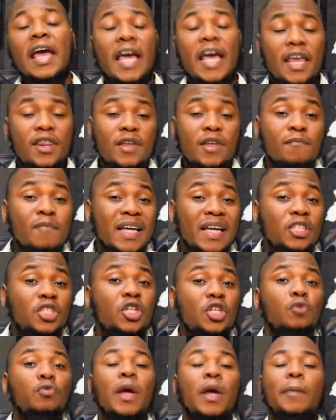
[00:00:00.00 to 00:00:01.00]
In the
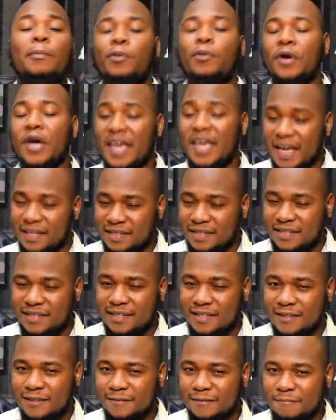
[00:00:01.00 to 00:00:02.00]
masjid, we pray,
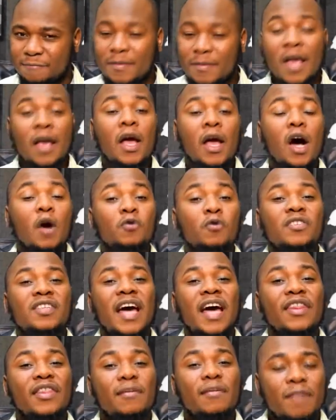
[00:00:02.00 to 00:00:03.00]
yes.
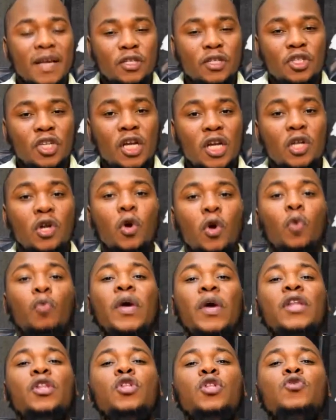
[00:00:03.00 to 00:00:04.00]
Outside the masjid,
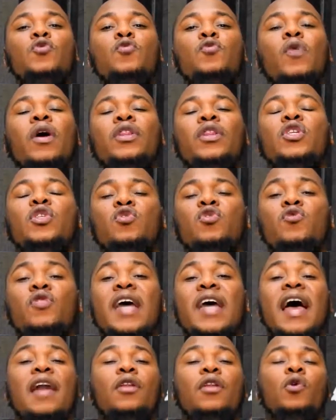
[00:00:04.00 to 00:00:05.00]
we do what the
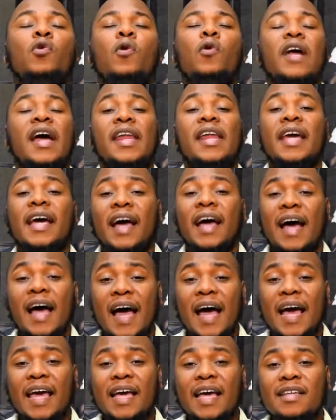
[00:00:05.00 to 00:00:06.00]
sunnah and the Quranic
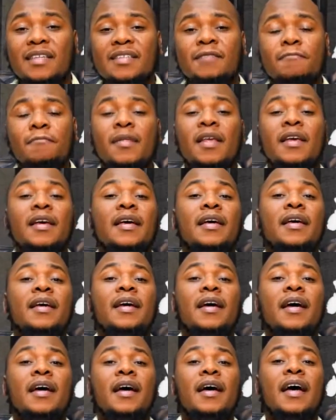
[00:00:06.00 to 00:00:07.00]
ayahs
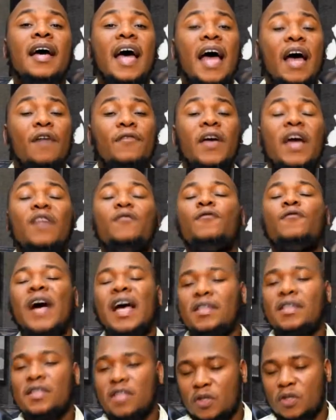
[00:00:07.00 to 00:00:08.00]
have
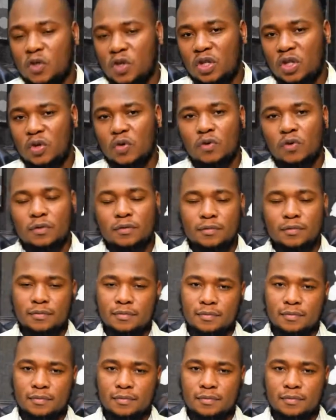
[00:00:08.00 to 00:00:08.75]
advised us to do.